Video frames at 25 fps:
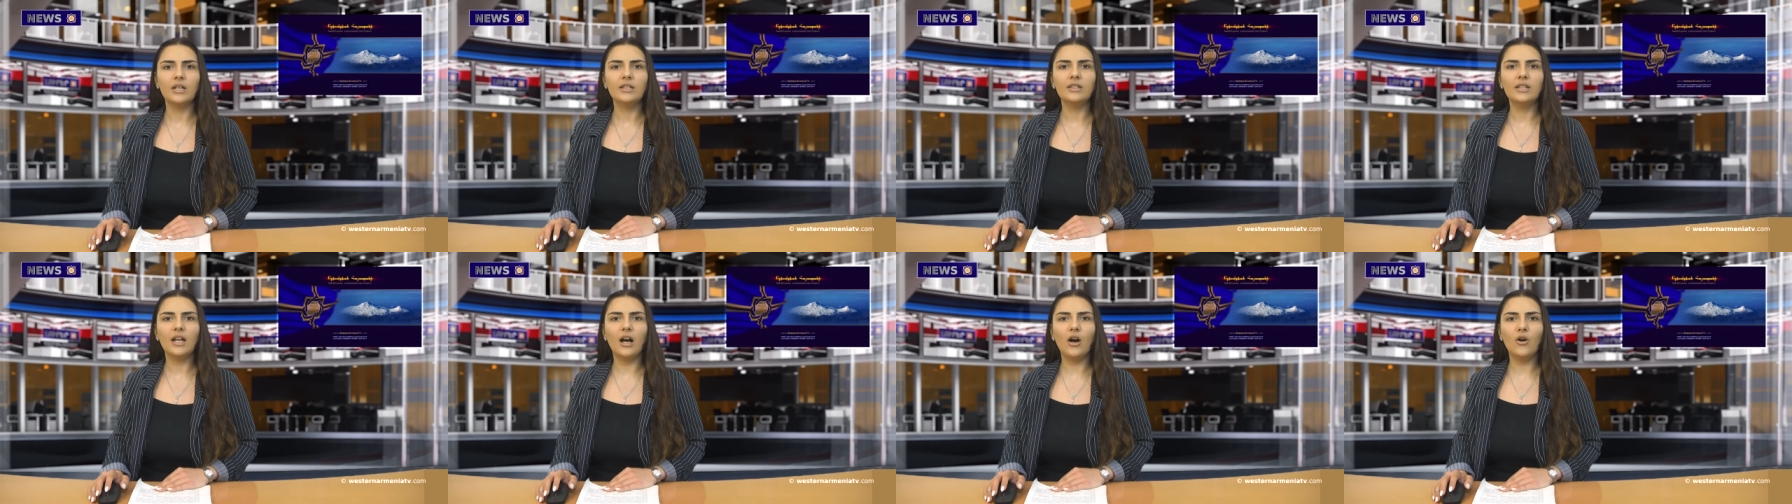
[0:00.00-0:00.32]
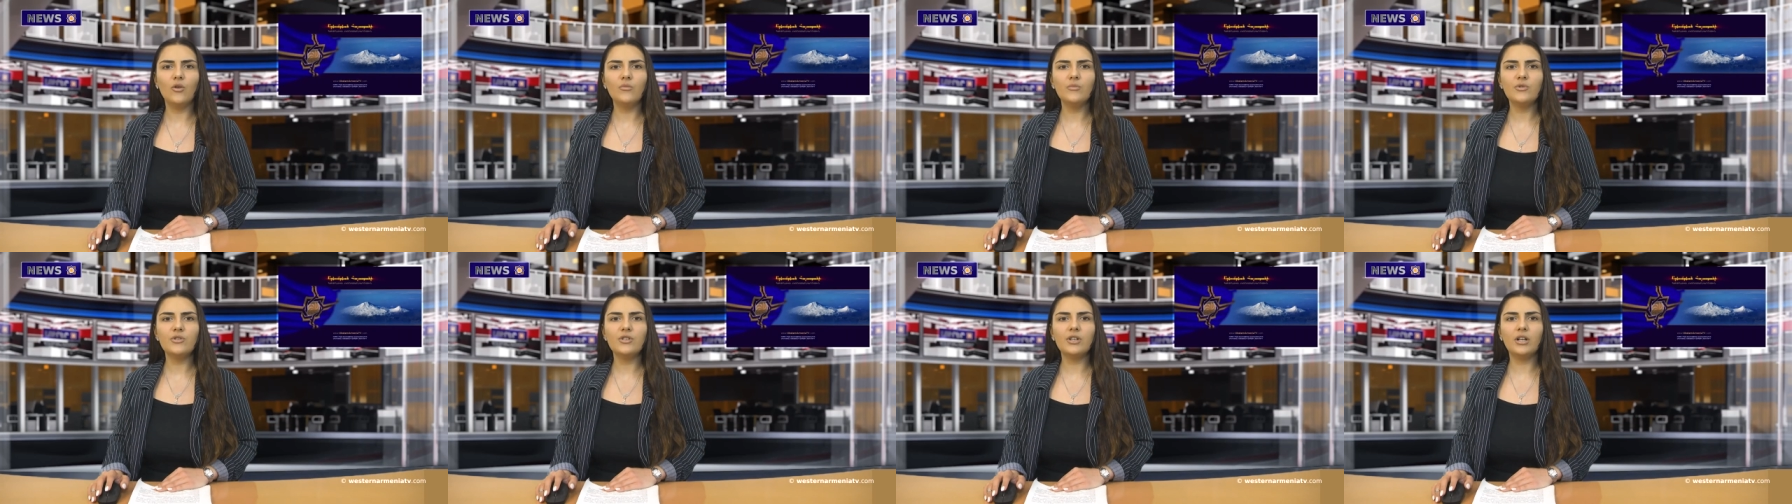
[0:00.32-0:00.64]

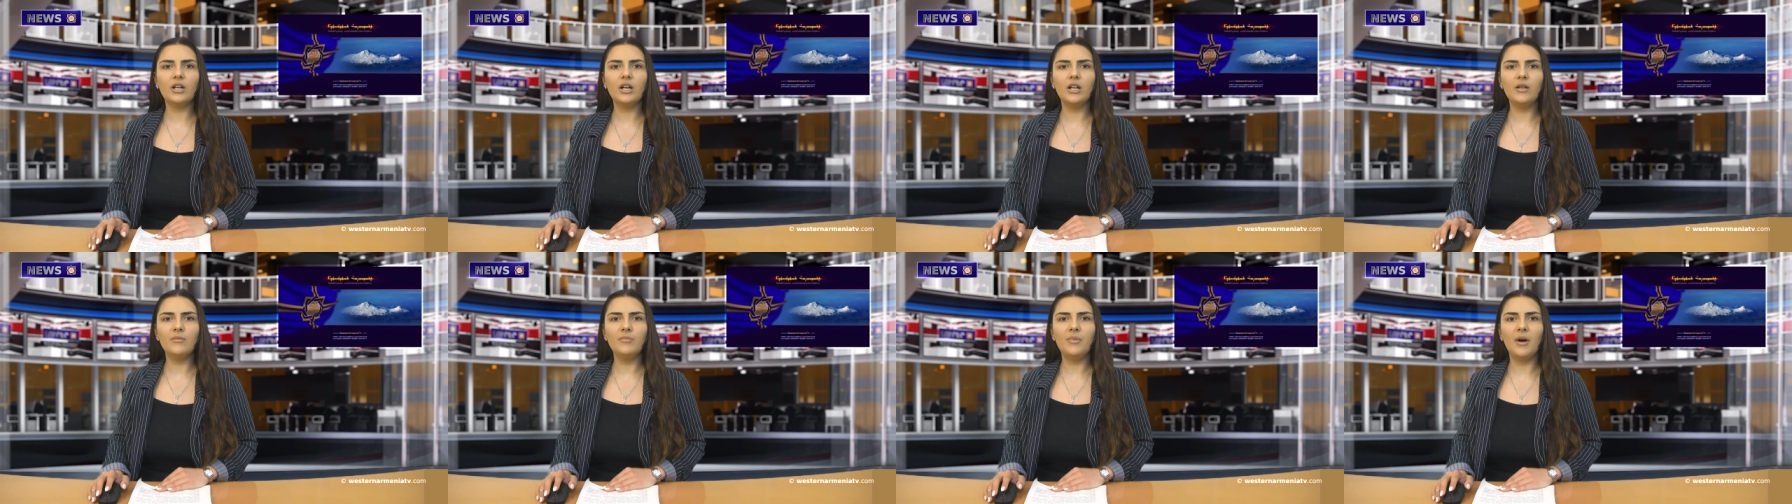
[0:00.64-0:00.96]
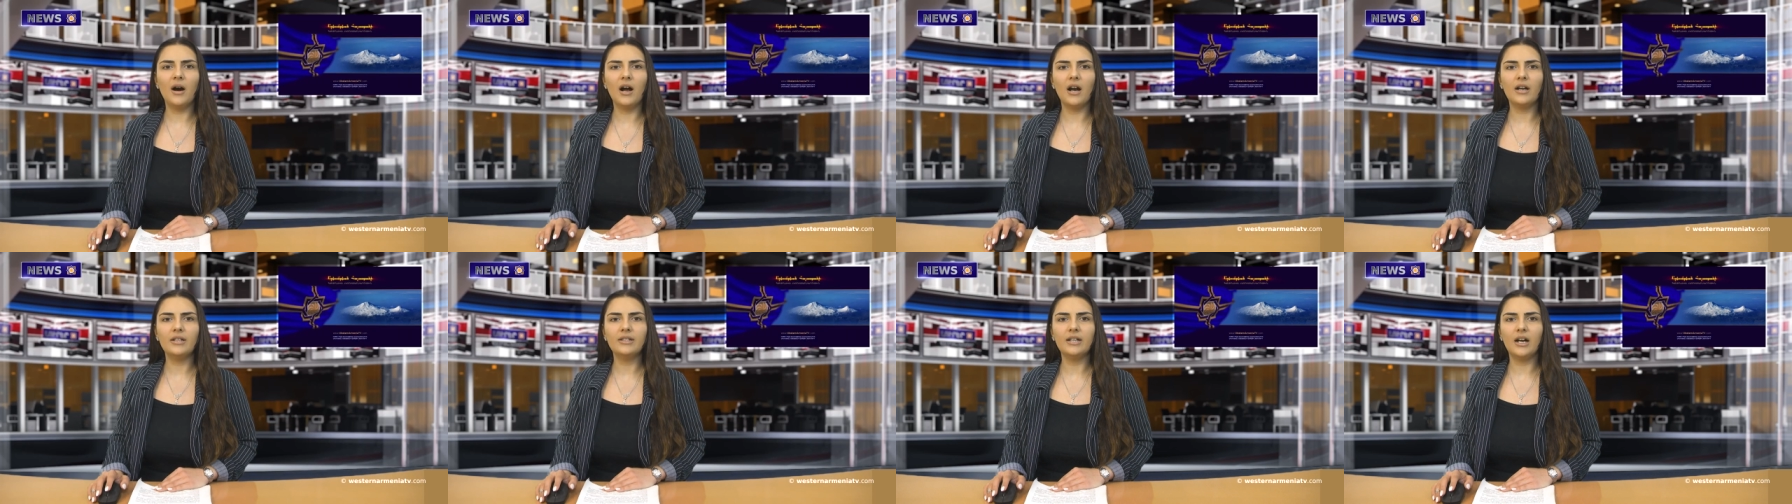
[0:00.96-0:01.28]
Now musical
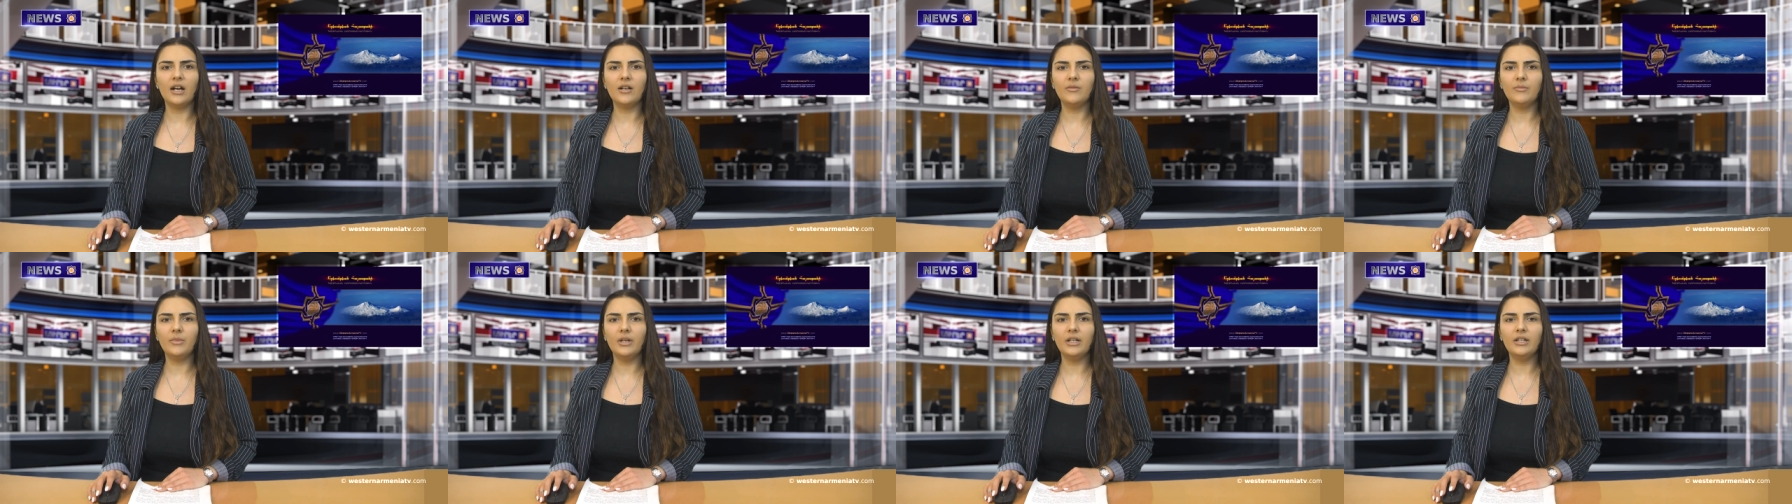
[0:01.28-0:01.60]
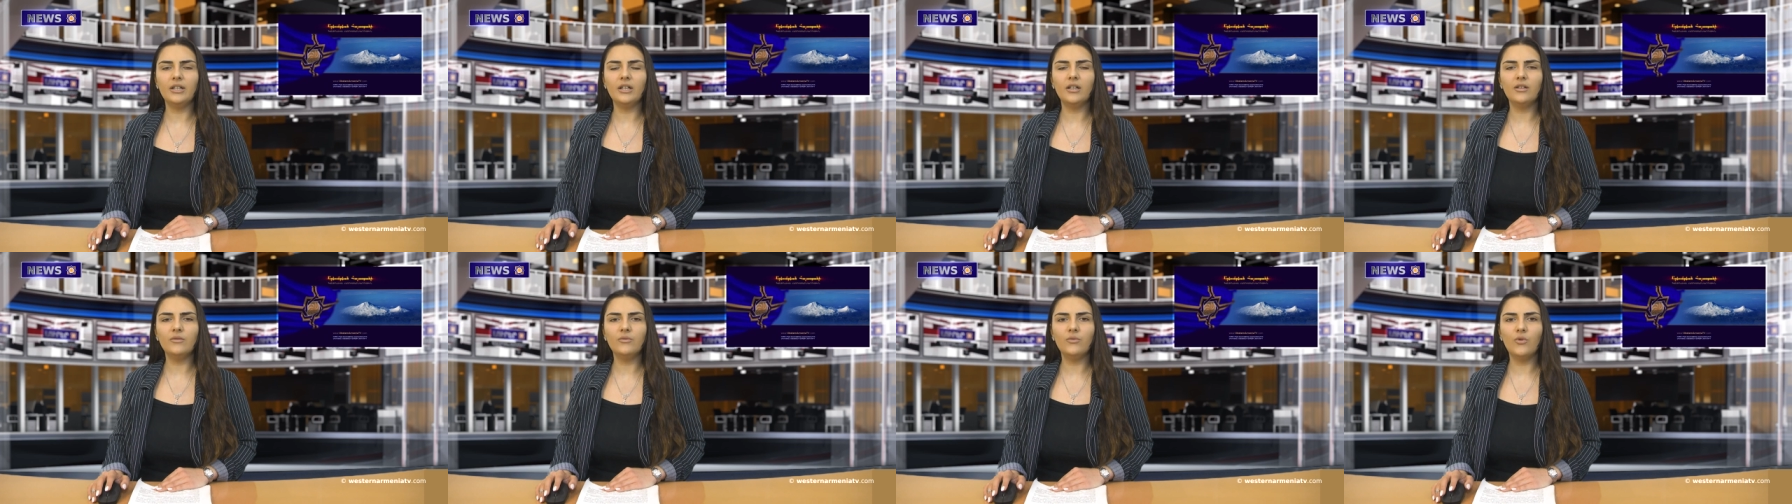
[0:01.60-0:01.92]
part,
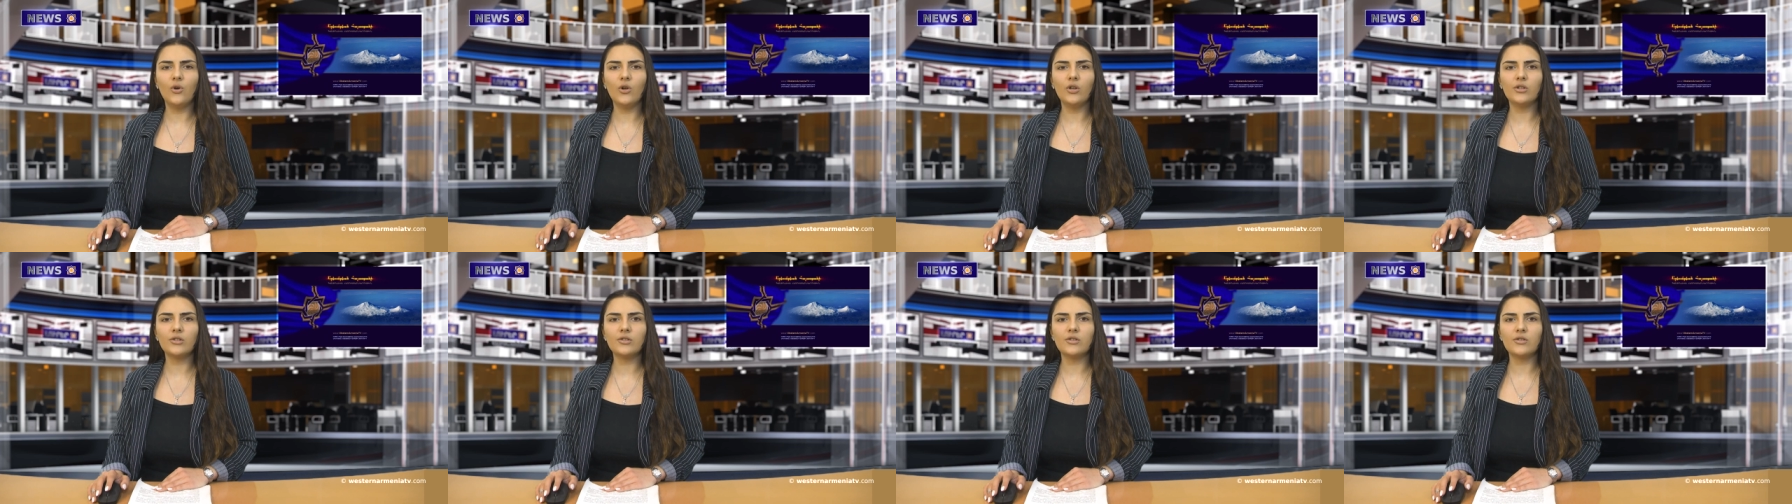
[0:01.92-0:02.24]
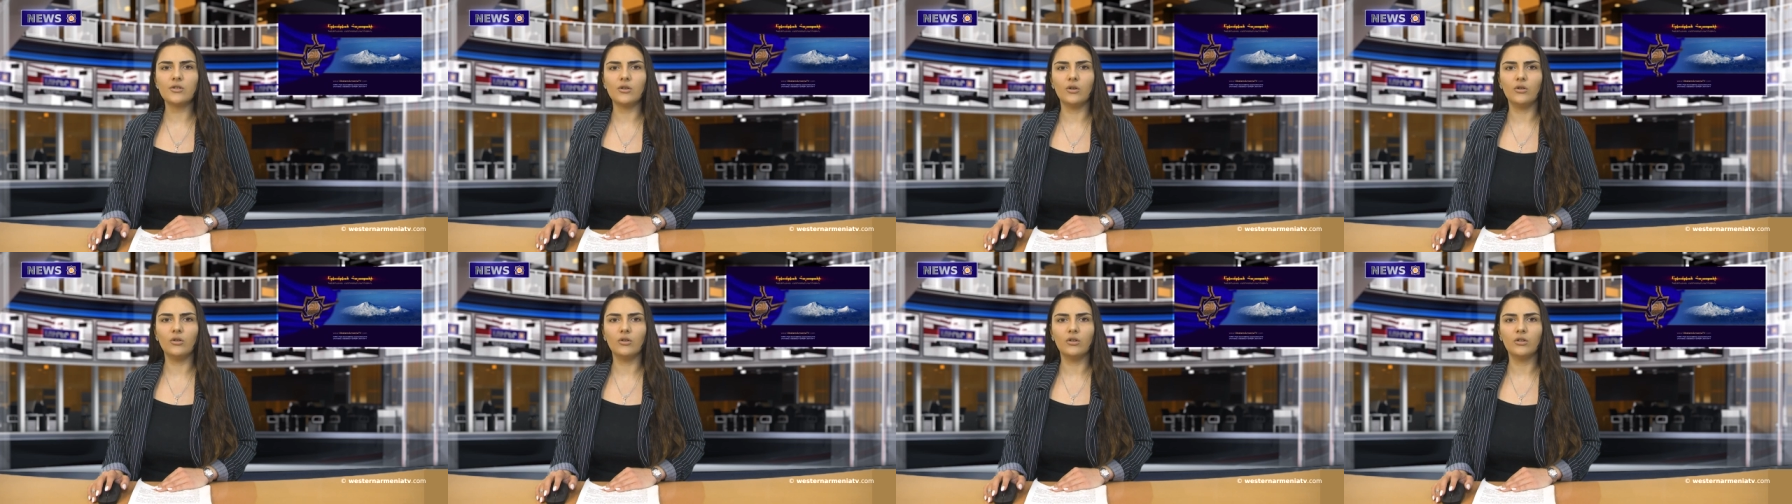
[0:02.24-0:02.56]
Armenian folk
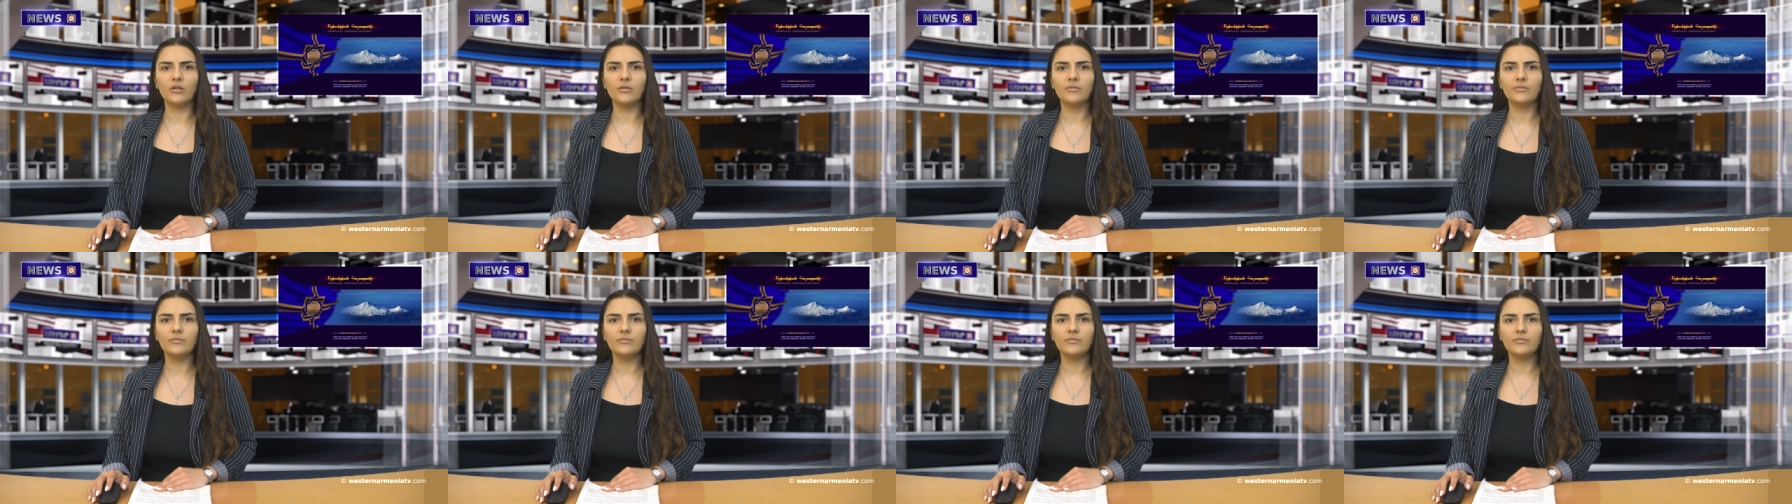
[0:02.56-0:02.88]
song.